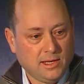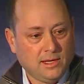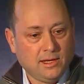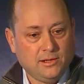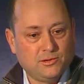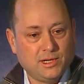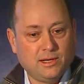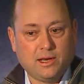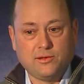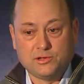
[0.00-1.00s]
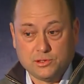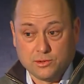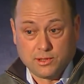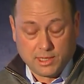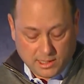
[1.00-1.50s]
Adrian and others, who
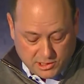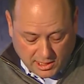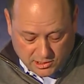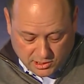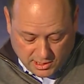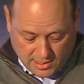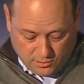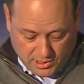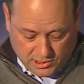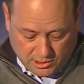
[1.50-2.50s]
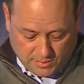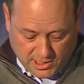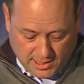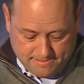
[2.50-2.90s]
are on the Education and Outreach Committee.